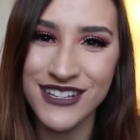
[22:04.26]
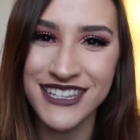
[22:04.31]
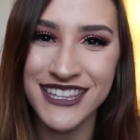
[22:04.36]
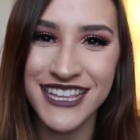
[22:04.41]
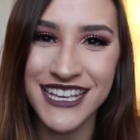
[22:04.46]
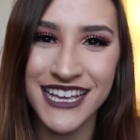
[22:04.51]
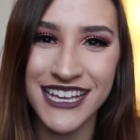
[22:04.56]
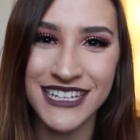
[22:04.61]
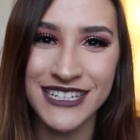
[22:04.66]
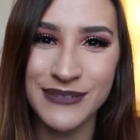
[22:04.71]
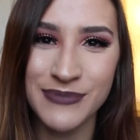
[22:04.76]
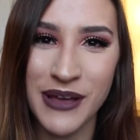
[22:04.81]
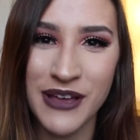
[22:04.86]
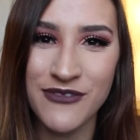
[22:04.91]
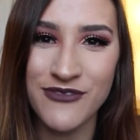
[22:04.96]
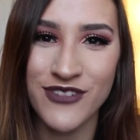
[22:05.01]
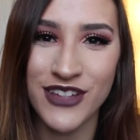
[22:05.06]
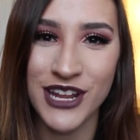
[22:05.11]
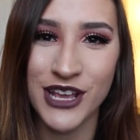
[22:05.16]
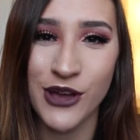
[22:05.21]
was the end of
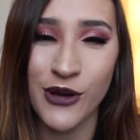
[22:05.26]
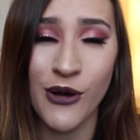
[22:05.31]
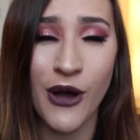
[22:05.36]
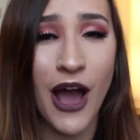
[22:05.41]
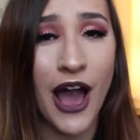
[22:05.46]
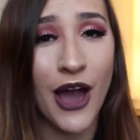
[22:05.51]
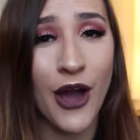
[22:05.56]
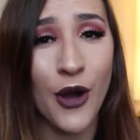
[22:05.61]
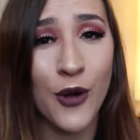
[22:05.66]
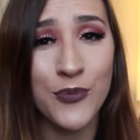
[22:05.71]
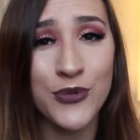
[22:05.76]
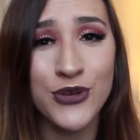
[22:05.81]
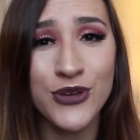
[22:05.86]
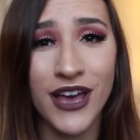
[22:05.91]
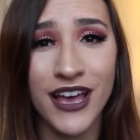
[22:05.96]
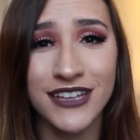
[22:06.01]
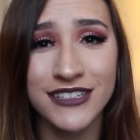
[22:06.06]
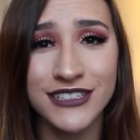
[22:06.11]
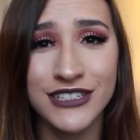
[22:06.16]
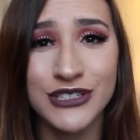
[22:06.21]
my video. I hope you
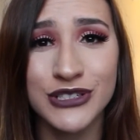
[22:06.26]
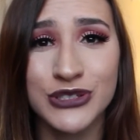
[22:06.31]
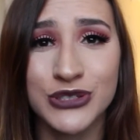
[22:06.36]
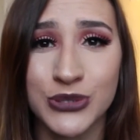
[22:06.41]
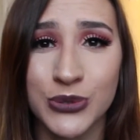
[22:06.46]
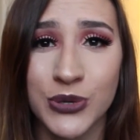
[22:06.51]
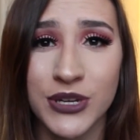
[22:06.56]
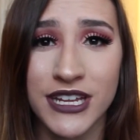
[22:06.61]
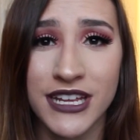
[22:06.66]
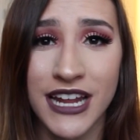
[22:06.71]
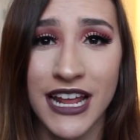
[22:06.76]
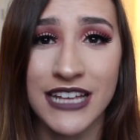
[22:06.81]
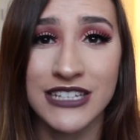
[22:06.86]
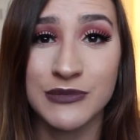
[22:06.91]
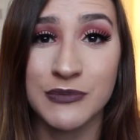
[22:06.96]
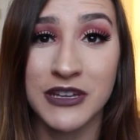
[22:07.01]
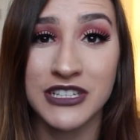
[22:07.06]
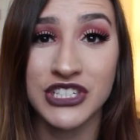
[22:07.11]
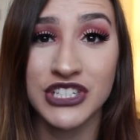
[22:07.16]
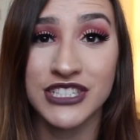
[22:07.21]
guys enjoyed it as
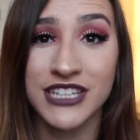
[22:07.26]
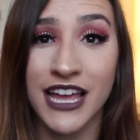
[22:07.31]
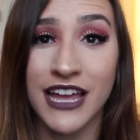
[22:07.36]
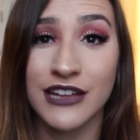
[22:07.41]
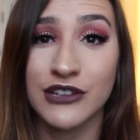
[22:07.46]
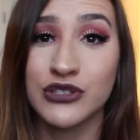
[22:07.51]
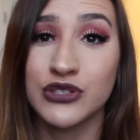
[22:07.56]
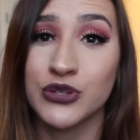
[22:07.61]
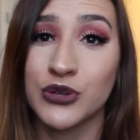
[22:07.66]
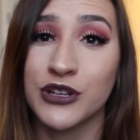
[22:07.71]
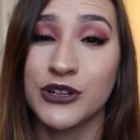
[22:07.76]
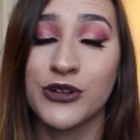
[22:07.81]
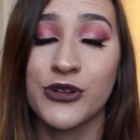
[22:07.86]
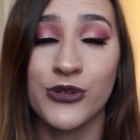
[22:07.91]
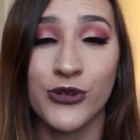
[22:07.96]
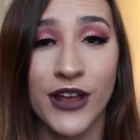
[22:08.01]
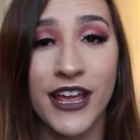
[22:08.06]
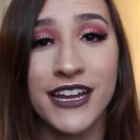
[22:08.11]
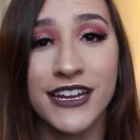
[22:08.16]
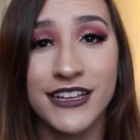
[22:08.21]
much as I enjoyed
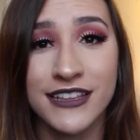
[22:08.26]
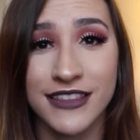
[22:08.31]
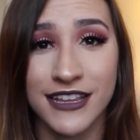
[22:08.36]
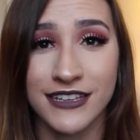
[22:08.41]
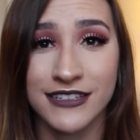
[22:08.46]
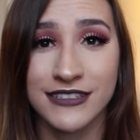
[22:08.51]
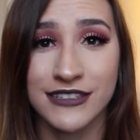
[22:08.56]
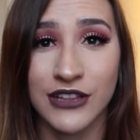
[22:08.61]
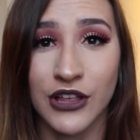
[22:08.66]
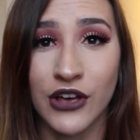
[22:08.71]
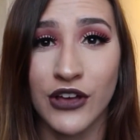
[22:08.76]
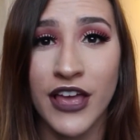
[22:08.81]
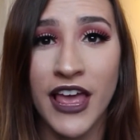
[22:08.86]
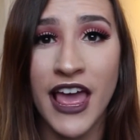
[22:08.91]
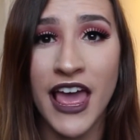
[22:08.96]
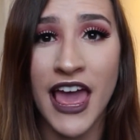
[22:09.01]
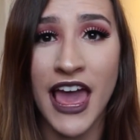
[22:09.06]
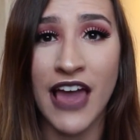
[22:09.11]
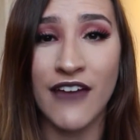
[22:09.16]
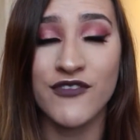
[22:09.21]
creating this look.
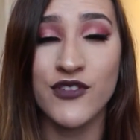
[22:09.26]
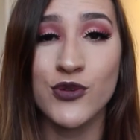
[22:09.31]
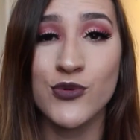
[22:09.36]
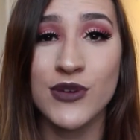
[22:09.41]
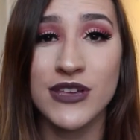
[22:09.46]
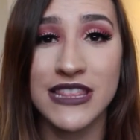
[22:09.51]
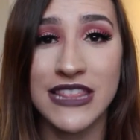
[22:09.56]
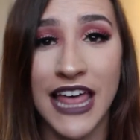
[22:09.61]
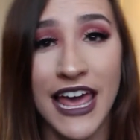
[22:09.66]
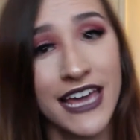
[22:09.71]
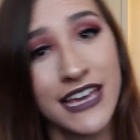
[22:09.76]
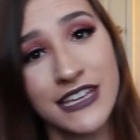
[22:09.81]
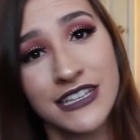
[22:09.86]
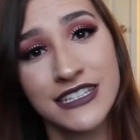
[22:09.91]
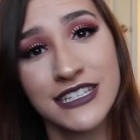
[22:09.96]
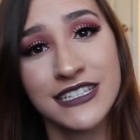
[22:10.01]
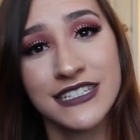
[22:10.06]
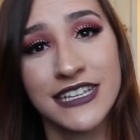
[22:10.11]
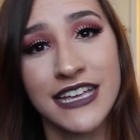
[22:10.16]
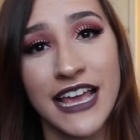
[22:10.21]
If you would like
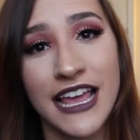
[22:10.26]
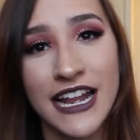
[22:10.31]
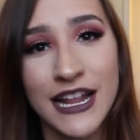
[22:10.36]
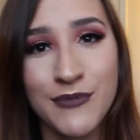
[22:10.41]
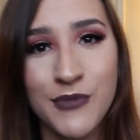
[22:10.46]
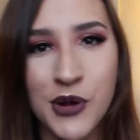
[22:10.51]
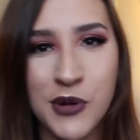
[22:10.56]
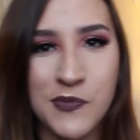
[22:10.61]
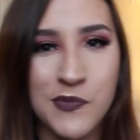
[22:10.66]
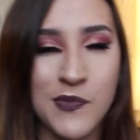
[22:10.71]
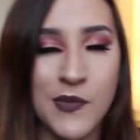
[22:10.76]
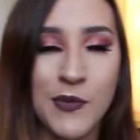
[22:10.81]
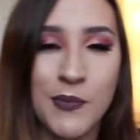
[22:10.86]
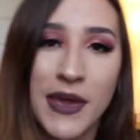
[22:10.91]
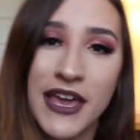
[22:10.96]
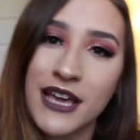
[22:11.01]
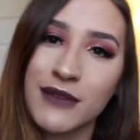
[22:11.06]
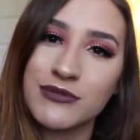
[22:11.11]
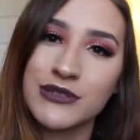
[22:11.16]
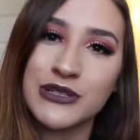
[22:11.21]
to see any more
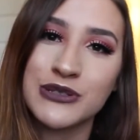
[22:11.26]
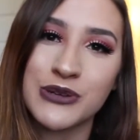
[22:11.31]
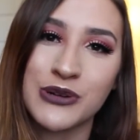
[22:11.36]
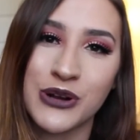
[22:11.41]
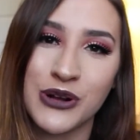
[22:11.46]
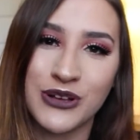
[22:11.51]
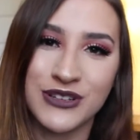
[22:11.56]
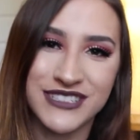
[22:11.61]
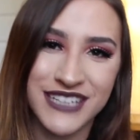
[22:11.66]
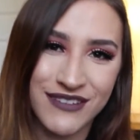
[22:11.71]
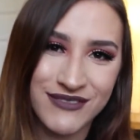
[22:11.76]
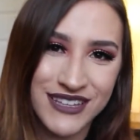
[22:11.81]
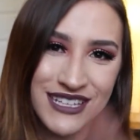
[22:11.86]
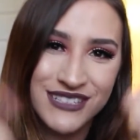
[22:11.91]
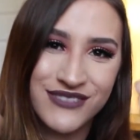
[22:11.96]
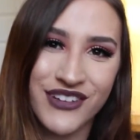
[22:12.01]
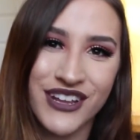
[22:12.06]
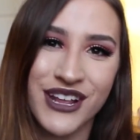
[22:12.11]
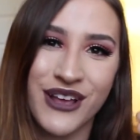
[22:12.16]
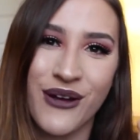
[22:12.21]
makeup tutorials, give
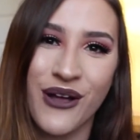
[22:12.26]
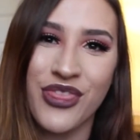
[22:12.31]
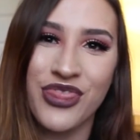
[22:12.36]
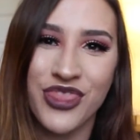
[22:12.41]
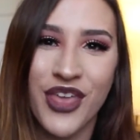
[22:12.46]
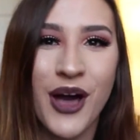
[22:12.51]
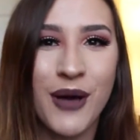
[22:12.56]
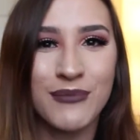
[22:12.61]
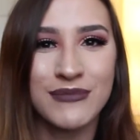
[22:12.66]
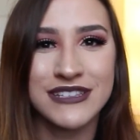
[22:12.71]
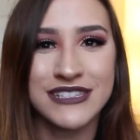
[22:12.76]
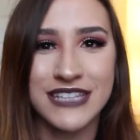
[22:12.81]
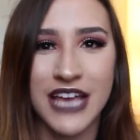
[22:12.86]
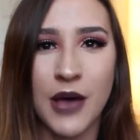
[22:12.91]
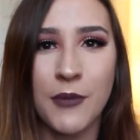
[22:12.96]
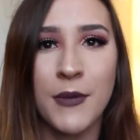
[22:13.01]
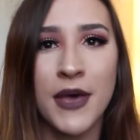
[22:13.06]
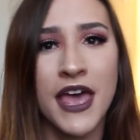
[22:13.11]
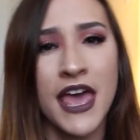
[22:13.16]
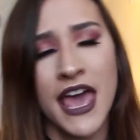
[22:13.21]
this video a thumbs up.